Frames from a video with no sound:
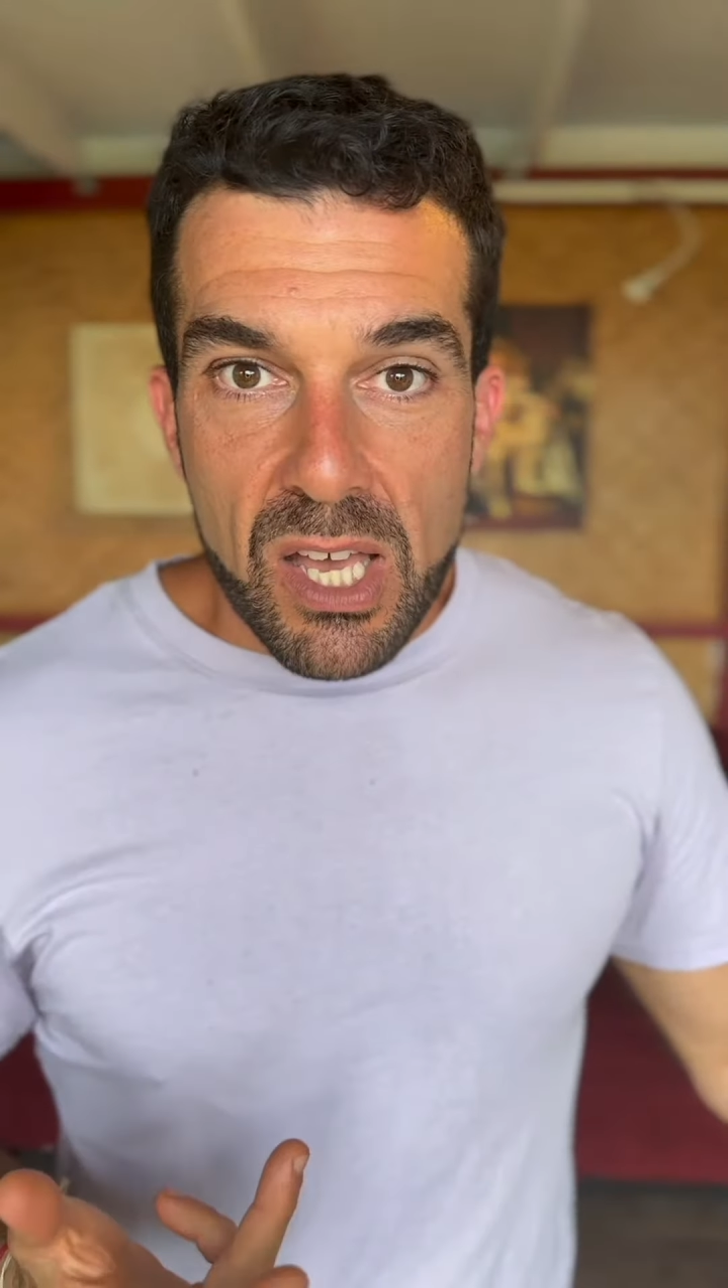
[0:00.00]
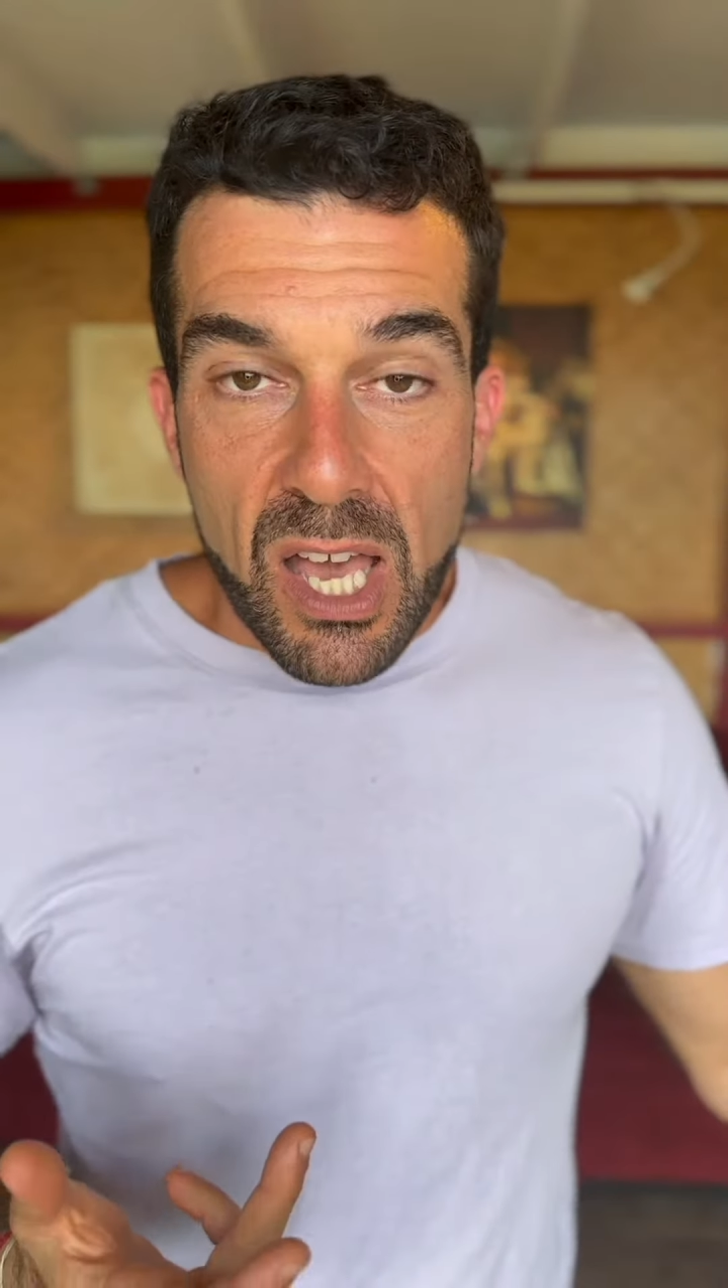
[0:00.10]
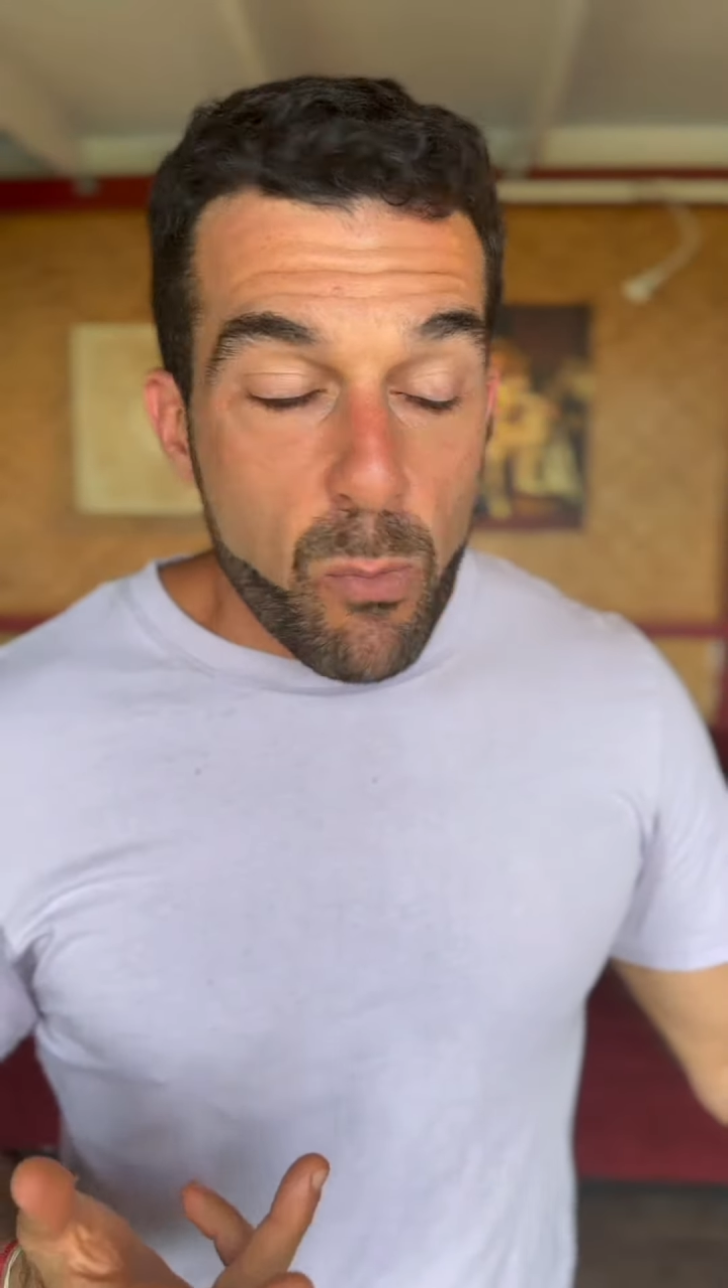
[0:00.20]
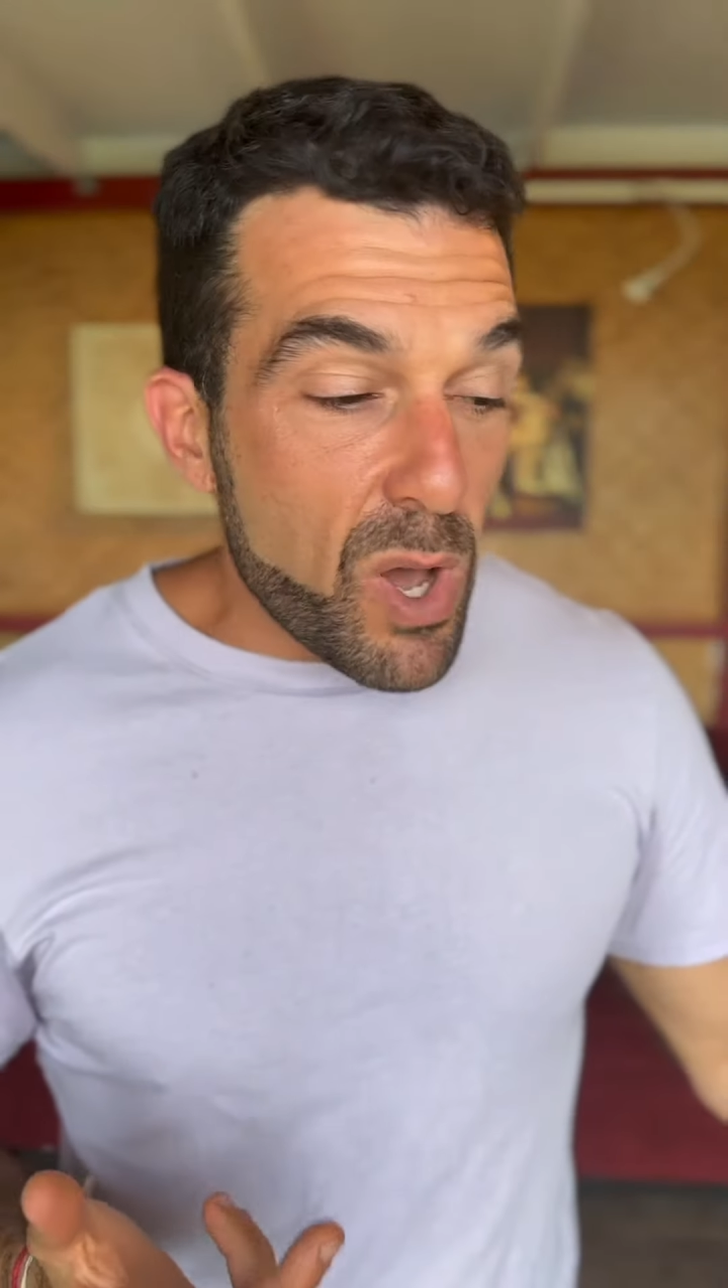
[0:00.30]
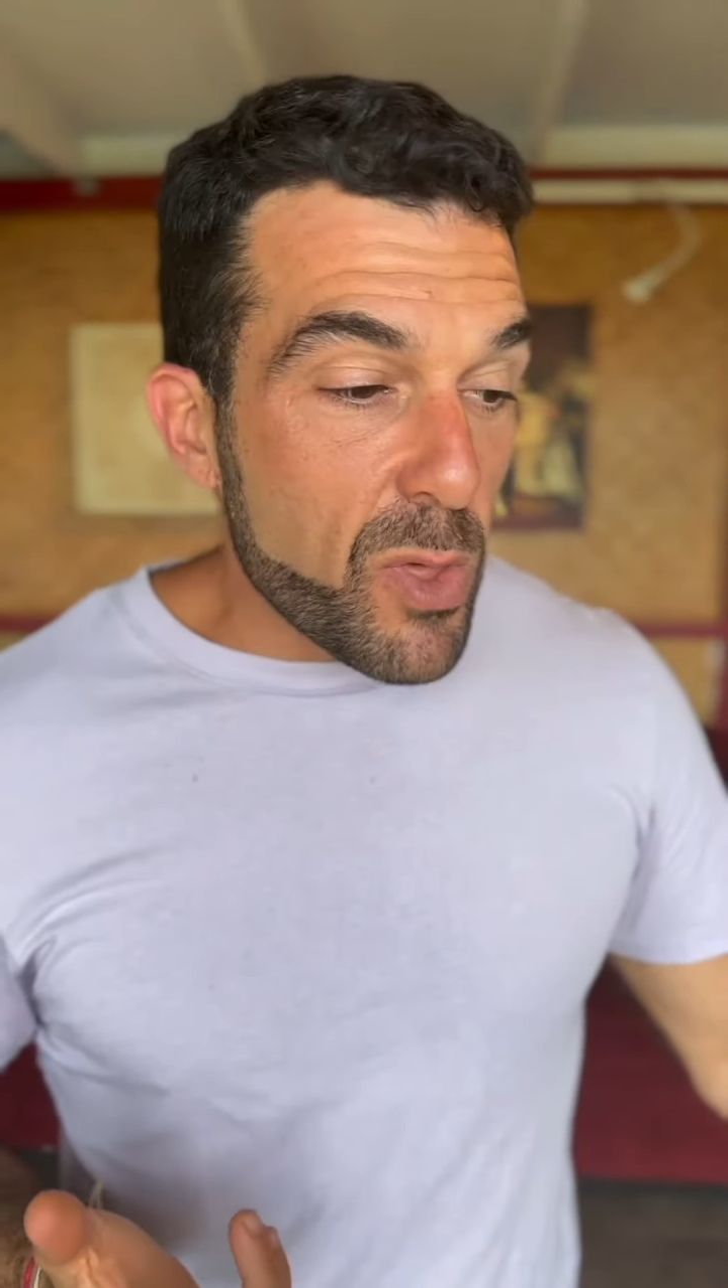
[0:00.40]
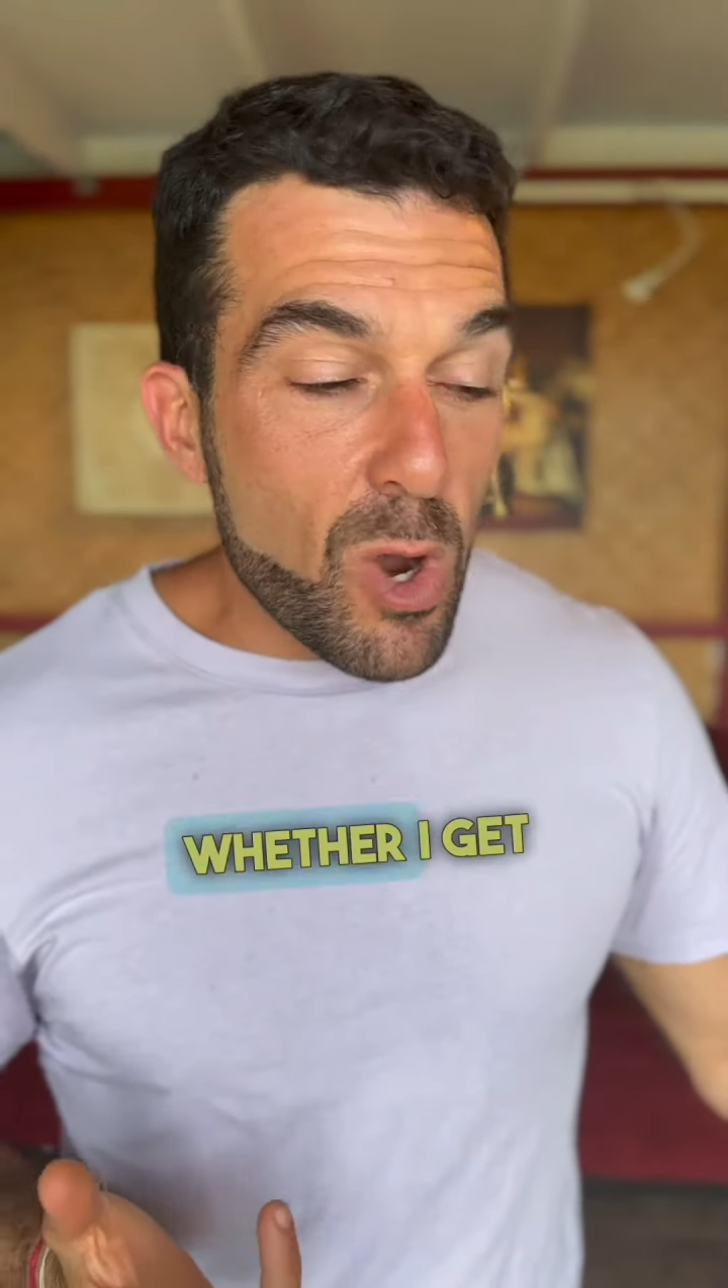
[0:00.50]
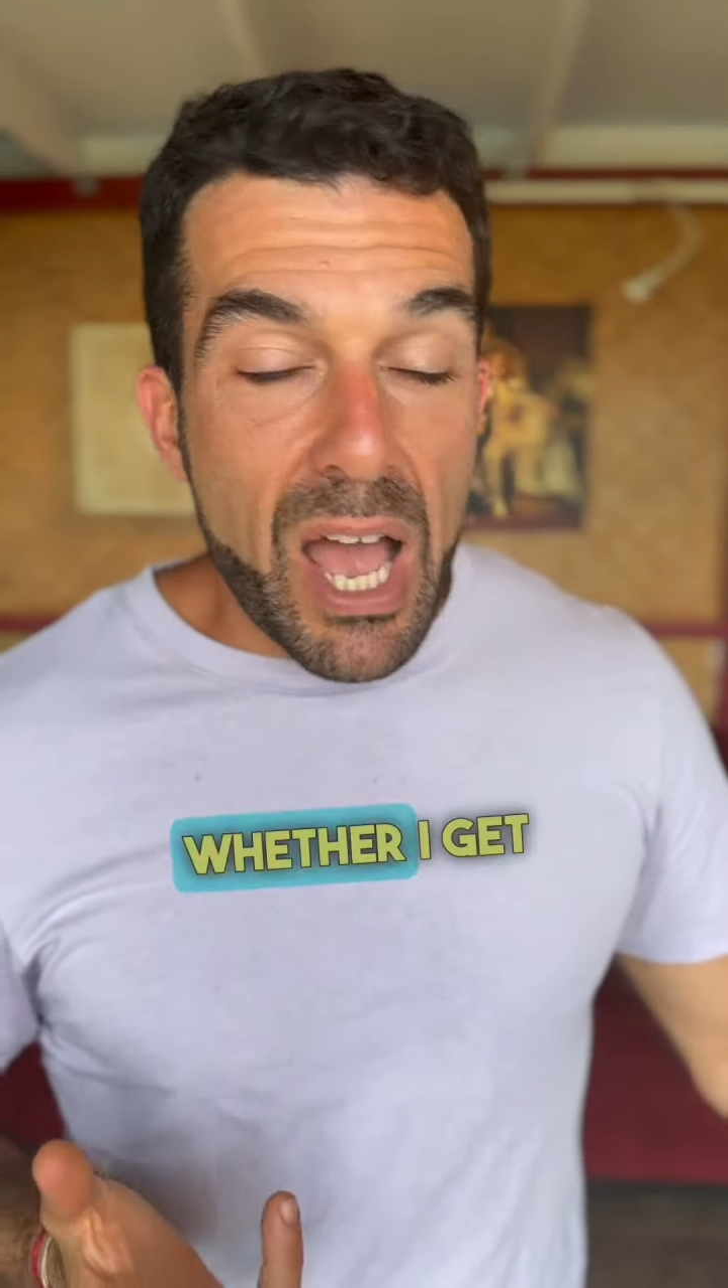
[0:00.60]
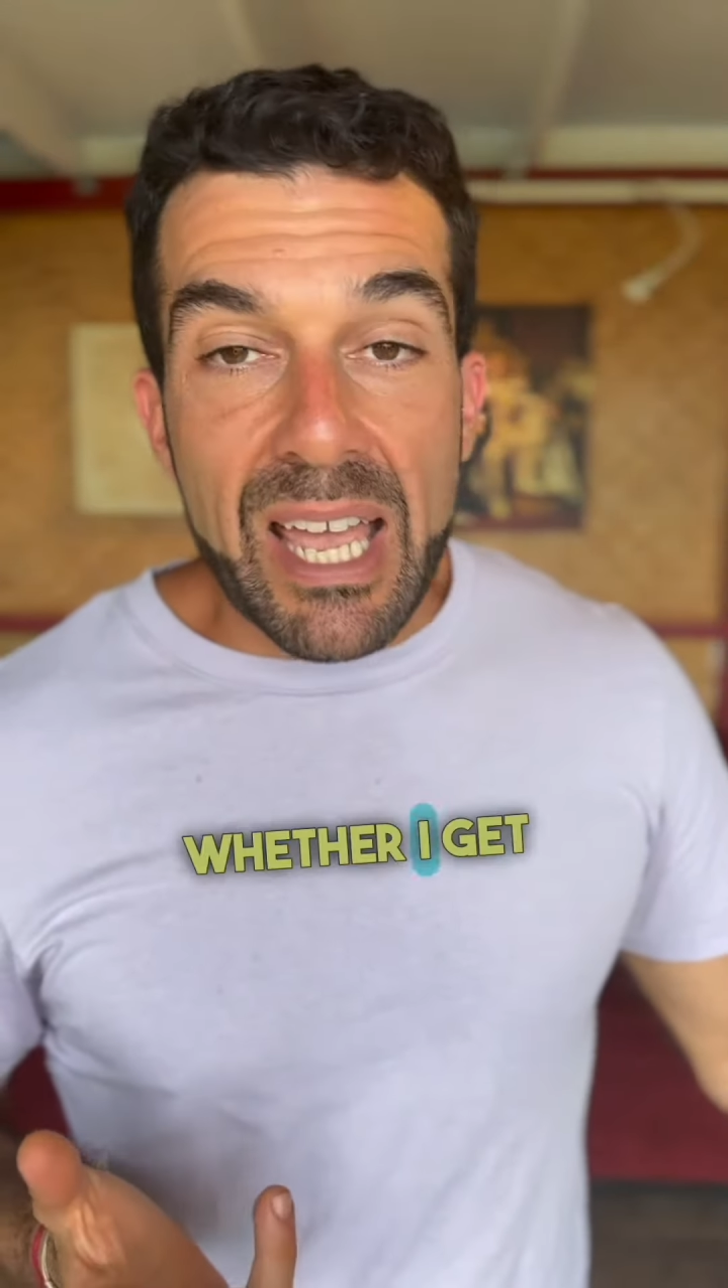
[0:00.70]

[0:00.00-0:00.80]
And whether I